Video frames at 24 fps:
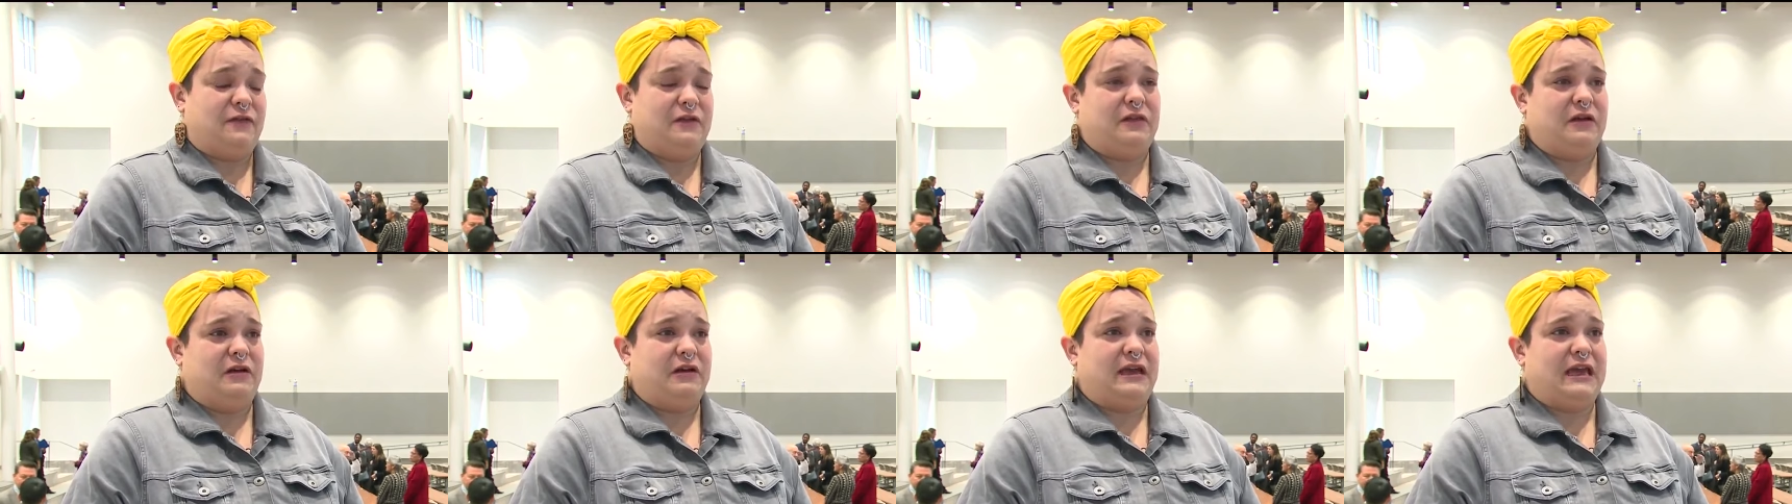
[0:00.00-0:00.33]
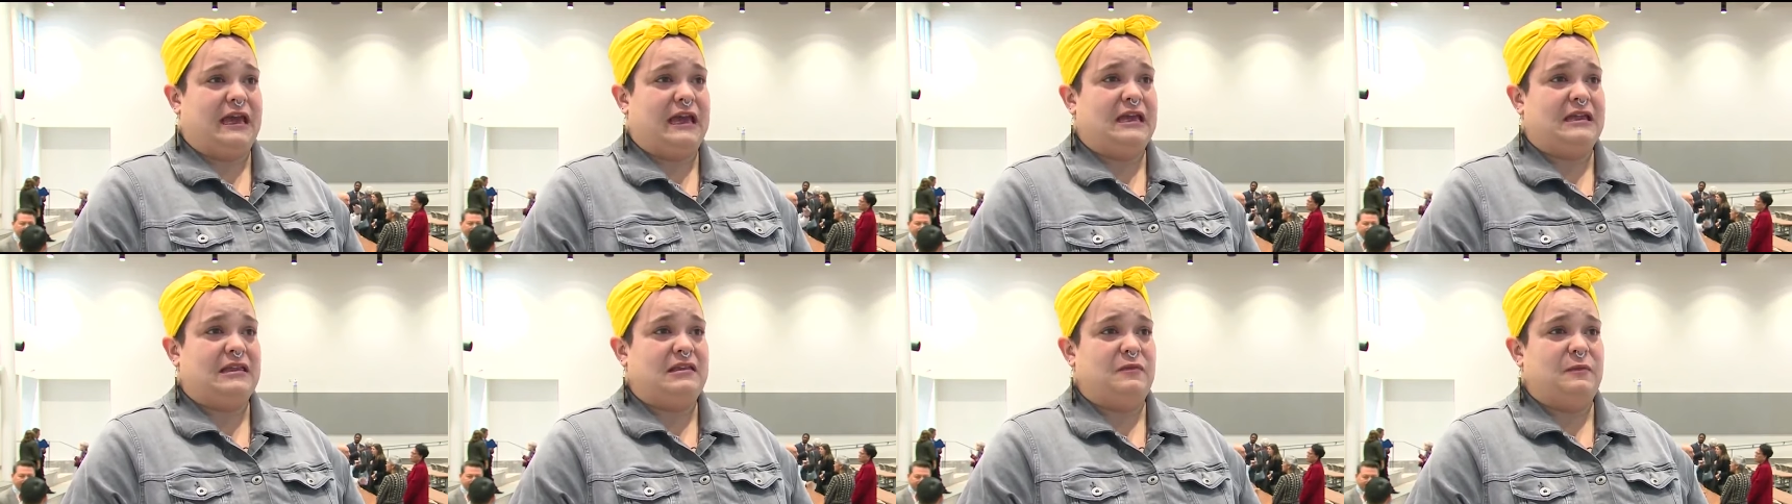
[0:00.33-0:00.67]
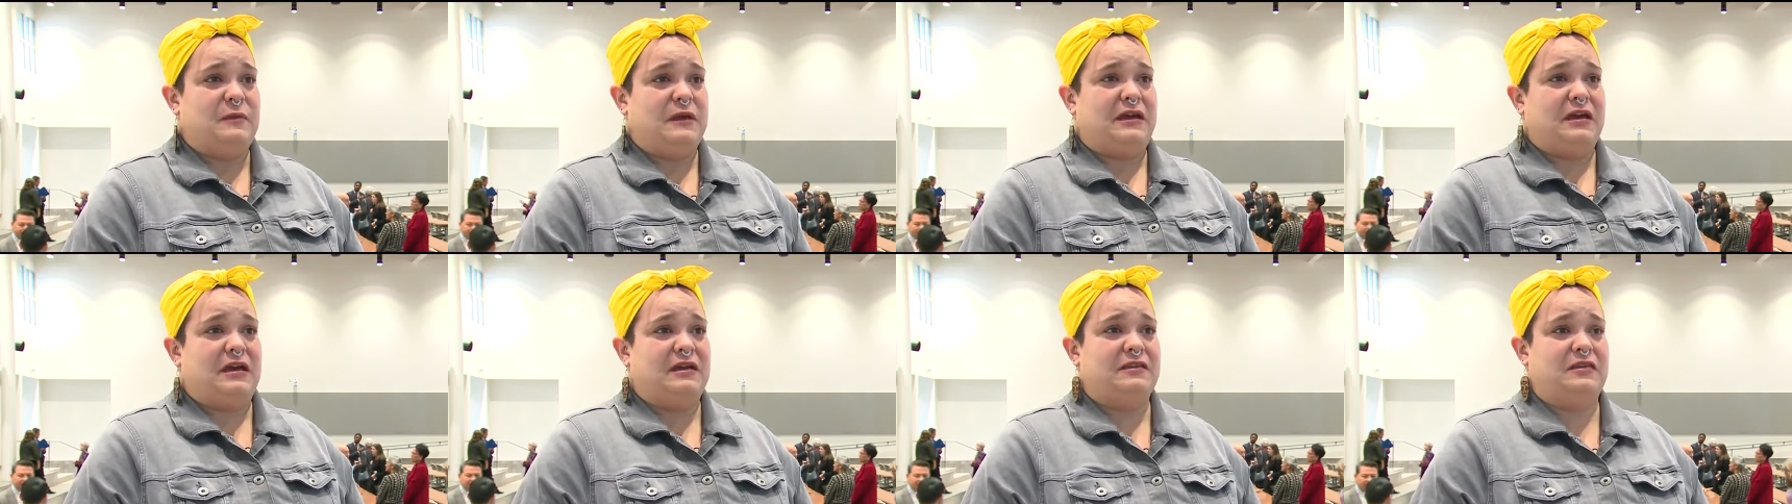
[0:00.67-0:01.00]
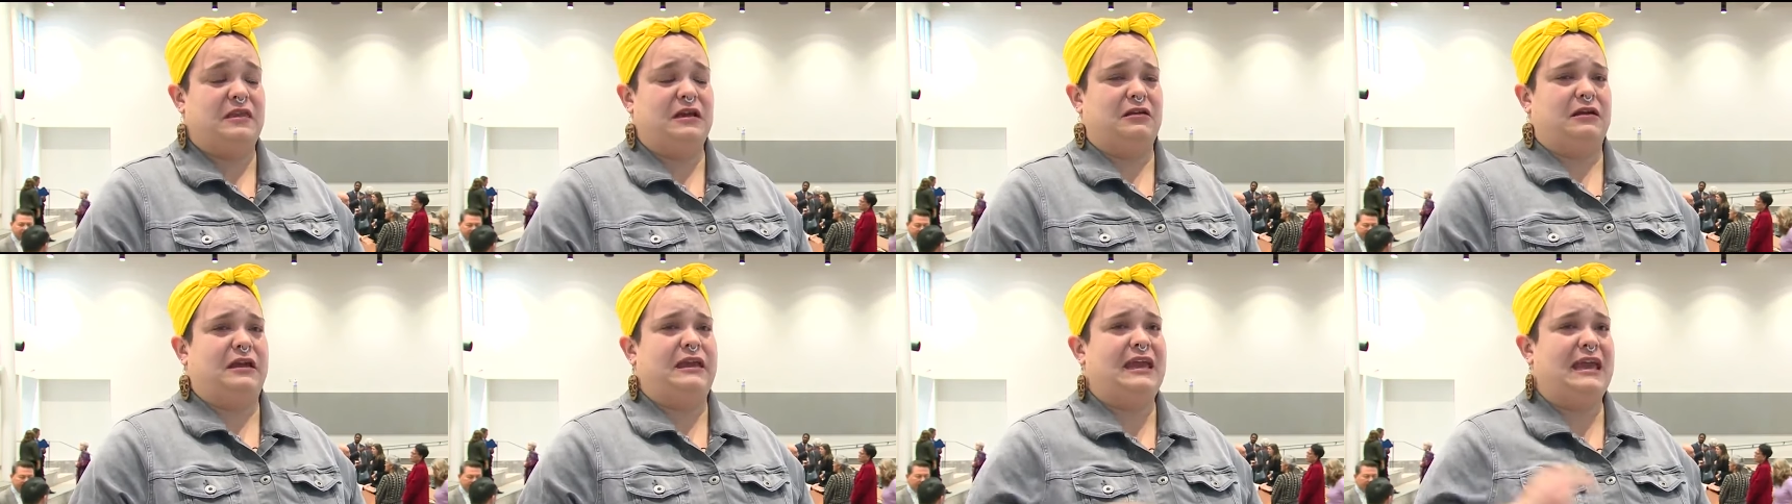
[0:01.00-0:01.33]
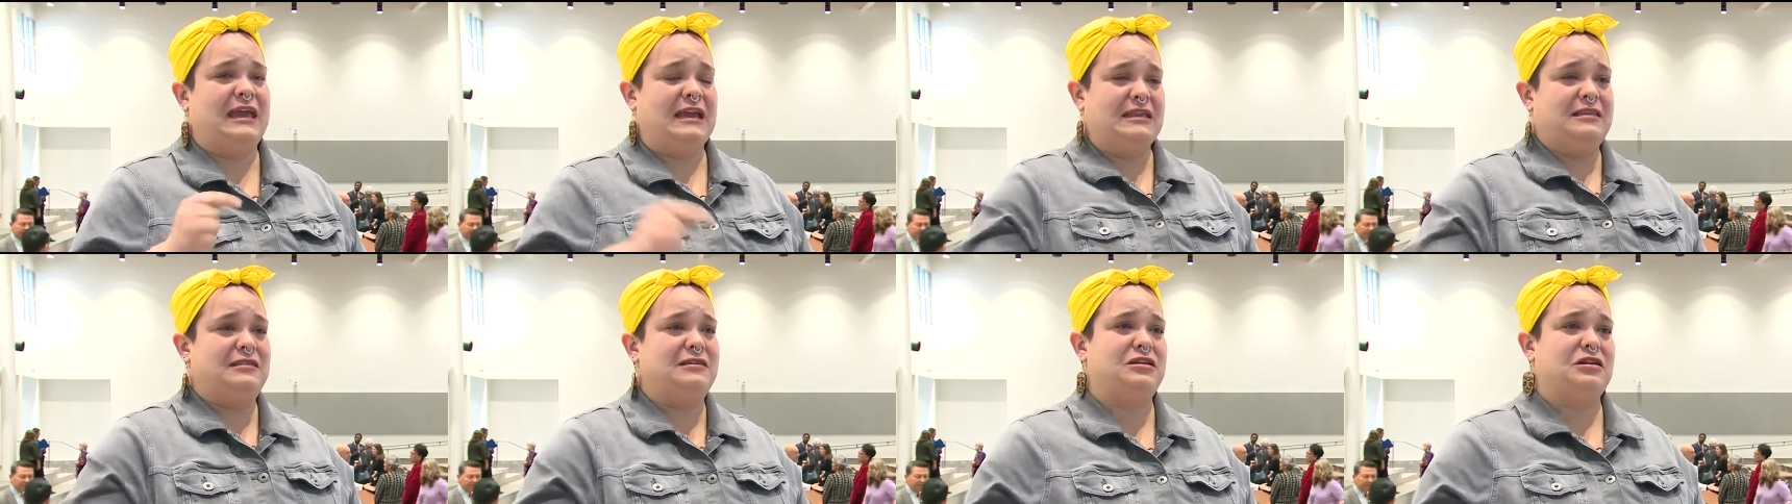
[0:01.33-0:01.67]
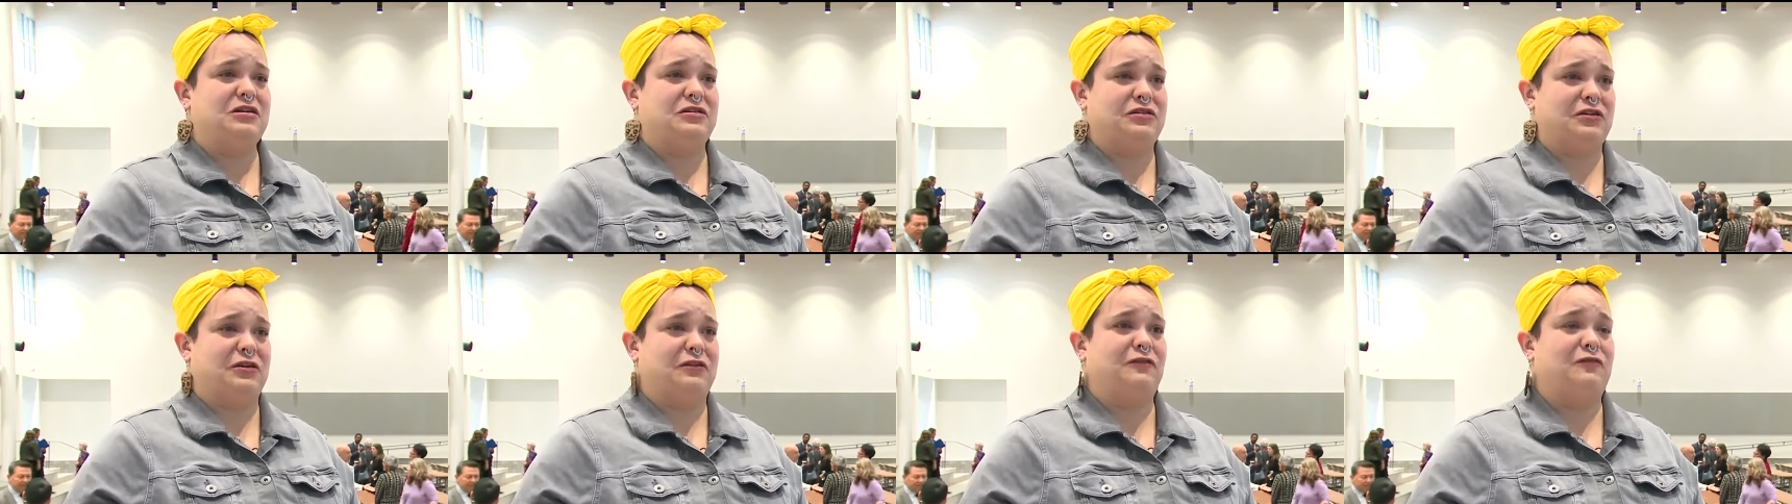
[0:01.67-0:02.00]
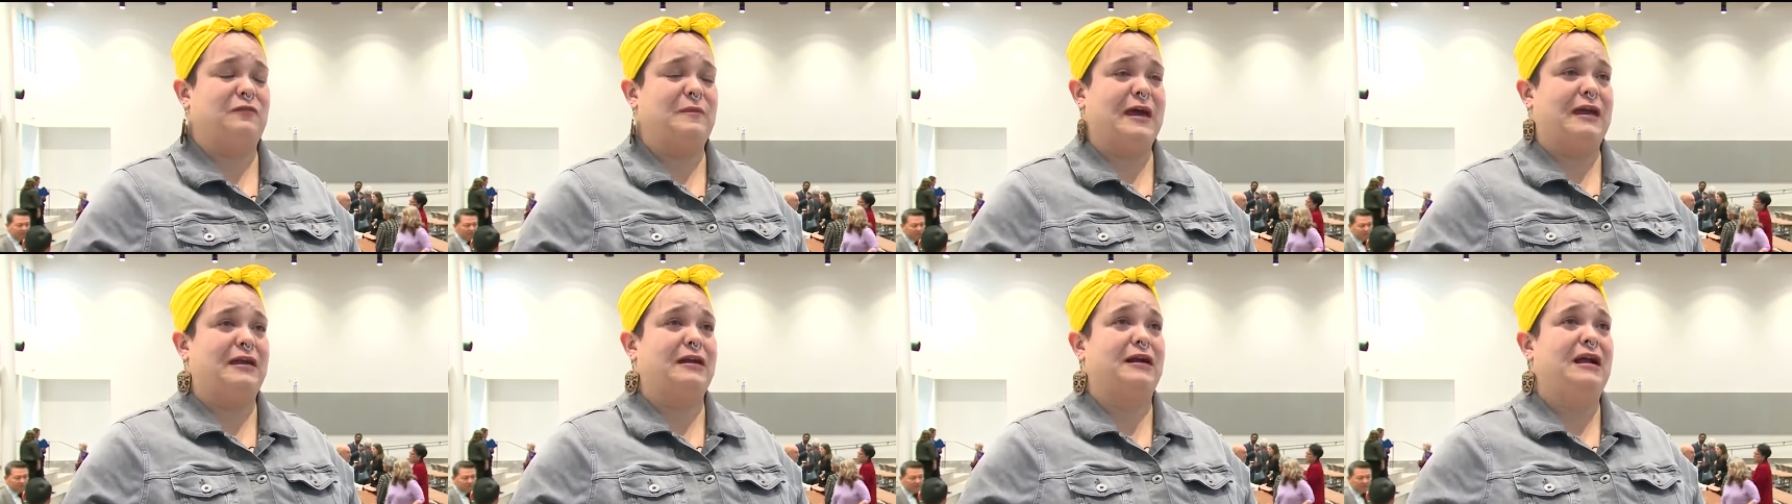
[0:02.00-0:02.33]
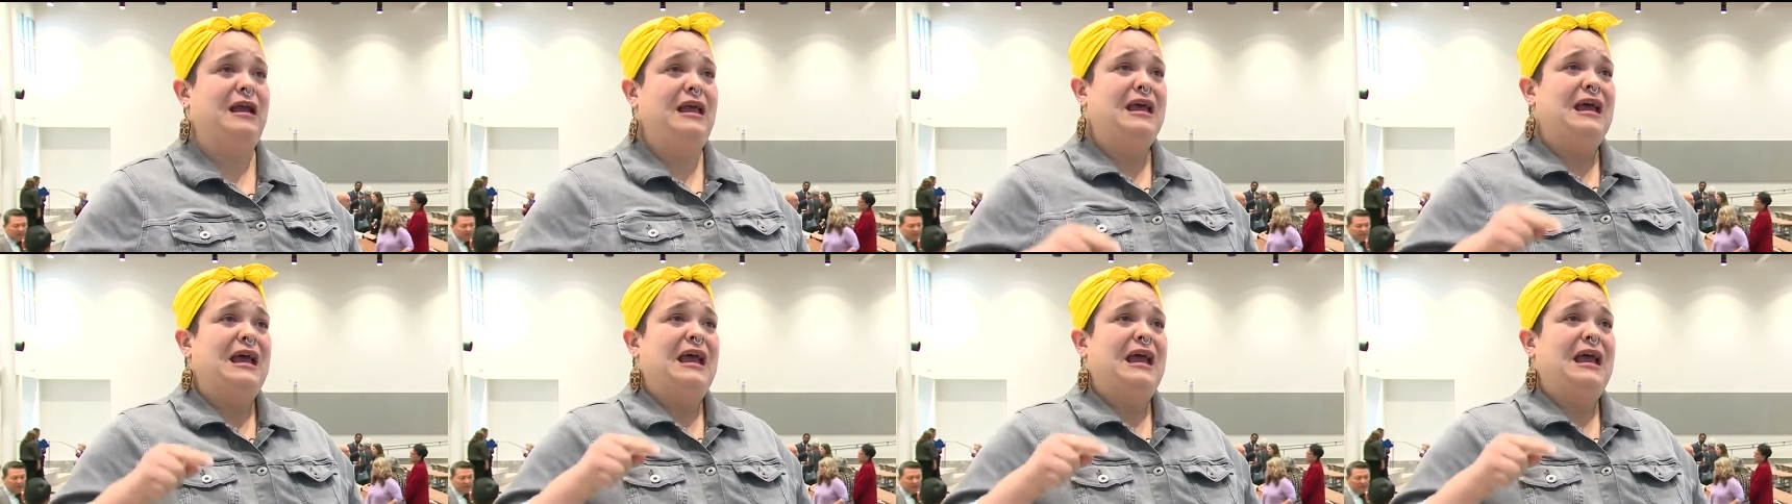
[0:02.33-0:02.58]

for their kids because their kids deserve better.